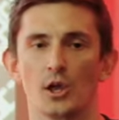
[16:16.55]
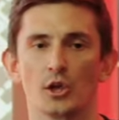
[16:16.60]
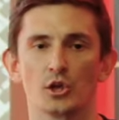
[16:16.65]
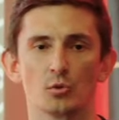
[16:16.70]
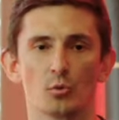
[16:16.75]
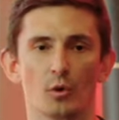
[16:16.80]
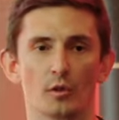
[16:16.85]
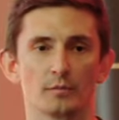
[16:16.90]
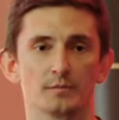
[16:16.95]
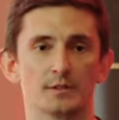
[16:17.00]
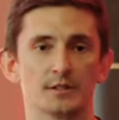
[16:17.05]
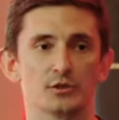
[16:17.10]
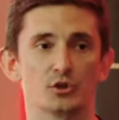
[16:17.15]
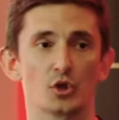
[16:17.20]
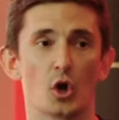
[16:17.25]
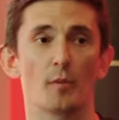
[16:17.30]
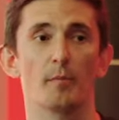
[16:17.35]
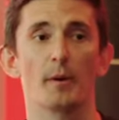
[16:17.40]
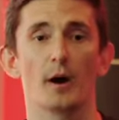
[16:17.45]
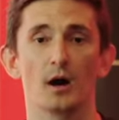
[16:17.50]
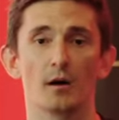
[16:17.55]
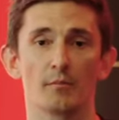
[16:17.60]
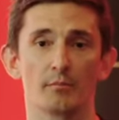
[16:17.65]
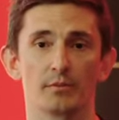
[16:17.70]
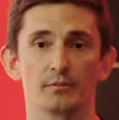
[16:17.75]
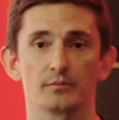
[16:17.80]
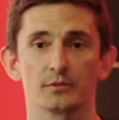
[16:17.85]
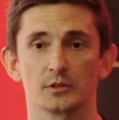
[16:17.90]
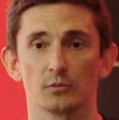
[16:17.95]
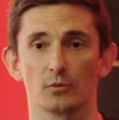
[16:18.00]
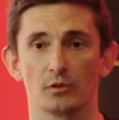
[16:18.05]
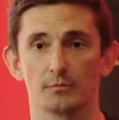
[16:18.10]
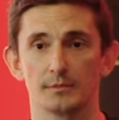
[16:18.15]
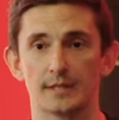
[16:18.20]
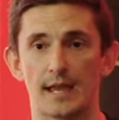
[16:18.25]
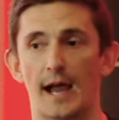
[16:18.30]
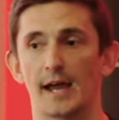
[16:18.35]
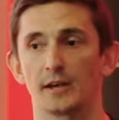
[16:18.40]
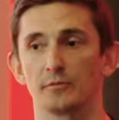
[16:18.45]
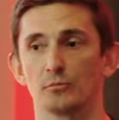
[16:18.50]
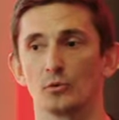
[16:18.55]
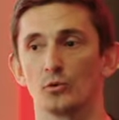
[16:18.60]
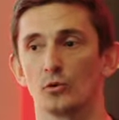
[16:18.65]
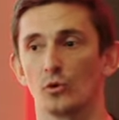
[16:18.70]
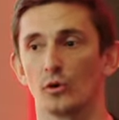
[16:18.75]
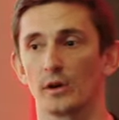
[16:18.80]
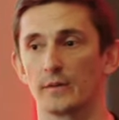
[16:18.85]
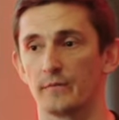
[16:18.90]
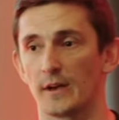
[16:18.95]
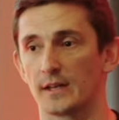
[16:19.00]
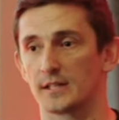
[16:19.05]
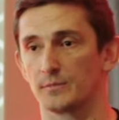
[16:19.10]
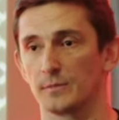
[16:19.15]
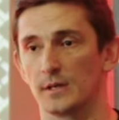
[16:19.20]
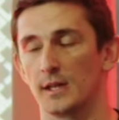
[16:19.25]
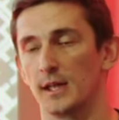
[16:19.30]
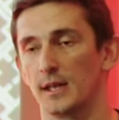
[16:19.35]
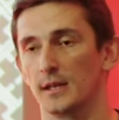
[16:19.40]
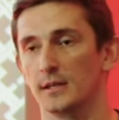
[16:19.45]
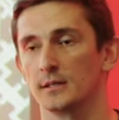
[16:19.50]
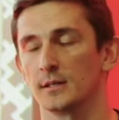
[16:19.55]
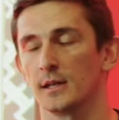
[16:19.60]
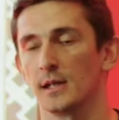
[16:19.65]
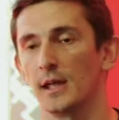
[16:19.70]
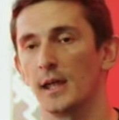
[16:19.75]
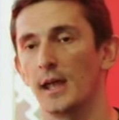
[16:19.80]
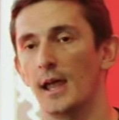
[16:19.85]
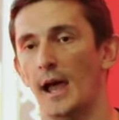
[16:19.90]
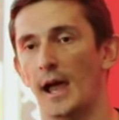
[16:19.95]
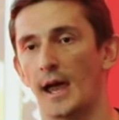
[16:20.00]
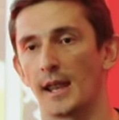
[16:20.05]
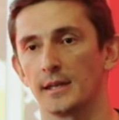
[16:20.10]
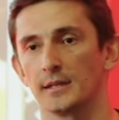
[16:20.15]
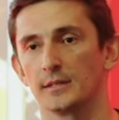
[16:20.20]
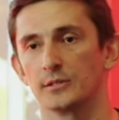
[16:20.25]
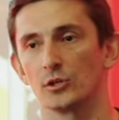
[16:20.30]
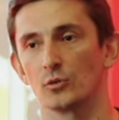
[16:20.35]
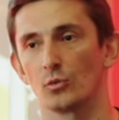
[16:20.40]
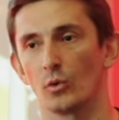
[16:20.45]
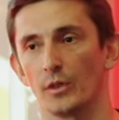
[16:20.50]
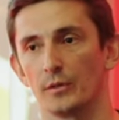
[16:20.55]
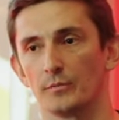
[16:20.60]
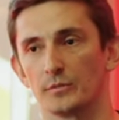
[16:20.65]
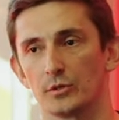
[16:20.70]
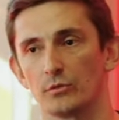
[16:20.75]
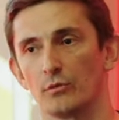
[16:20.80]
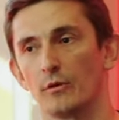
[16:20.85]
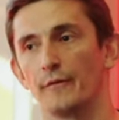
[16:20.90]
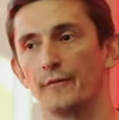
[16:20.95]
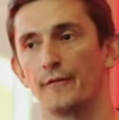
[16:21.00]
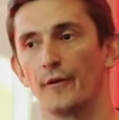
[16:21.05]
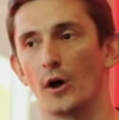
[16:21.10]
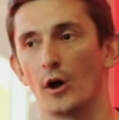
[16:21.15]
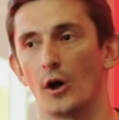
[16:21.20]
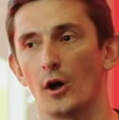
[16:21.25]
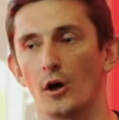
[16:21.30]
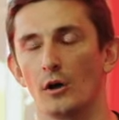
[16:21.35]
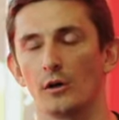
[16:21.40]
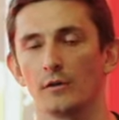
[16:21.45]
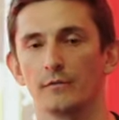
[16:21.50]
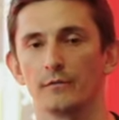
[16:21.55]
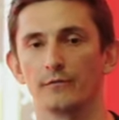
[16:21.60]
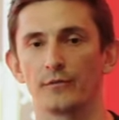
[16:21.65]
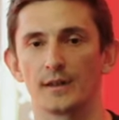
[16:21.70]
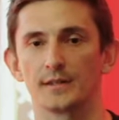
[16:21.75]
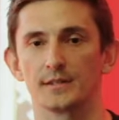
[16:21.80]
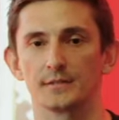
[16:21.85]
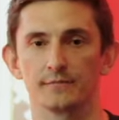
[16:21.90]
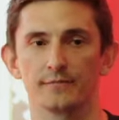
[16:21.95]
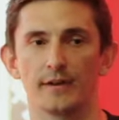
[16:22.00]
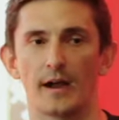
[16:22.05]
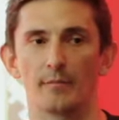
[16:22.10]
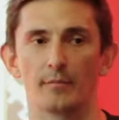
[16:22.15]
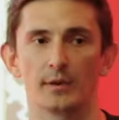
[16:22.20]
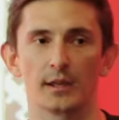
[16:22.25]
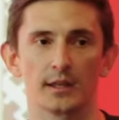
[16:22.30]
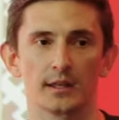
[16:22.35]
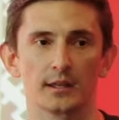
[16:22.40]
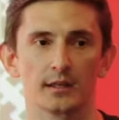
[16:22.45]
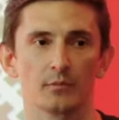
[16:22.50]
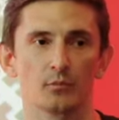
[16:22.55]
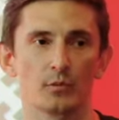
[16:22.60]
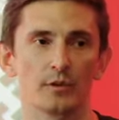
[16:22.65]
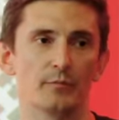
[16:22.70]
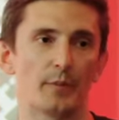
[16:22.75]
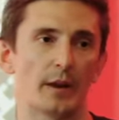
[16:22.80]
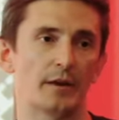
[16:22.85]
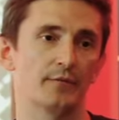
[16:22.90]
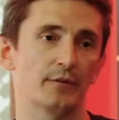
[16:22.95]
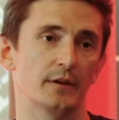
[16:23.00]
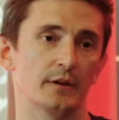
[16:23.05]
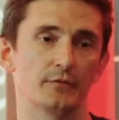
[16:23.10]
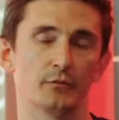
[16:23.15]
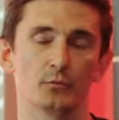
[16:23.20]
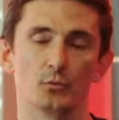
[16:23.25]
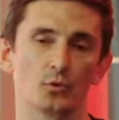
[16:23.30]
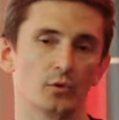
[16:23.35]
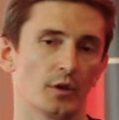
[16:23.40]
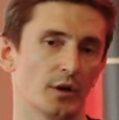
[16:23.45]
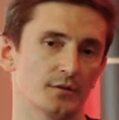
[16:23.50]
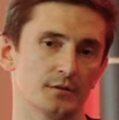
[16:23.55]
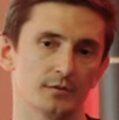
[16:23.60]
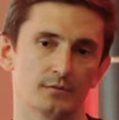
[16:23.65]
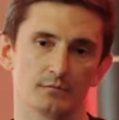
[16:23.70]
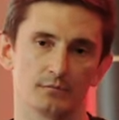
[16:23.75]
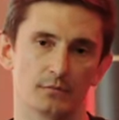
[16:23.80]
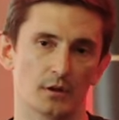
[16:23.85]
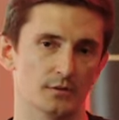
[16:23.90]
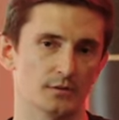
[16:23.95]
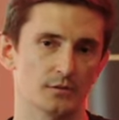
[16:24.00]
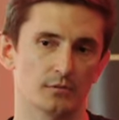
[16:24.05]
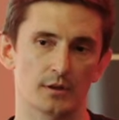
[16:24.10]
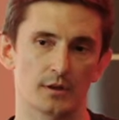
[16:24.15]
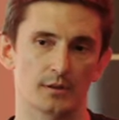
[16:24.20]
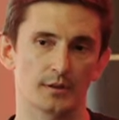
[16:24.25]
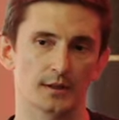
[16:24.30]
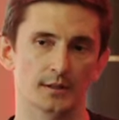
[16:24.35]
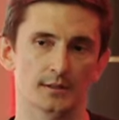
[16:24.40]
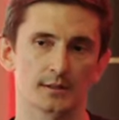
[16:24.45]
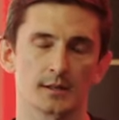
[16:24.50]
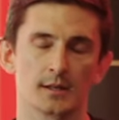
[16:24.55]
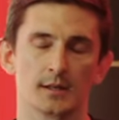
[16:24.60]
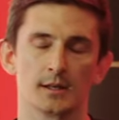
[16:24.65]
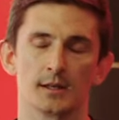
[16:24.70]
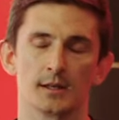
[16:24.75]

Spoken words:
You want them to top up, so you want them to add more investment in, and you want them to refer friends and family. And we've benefited from all those three things.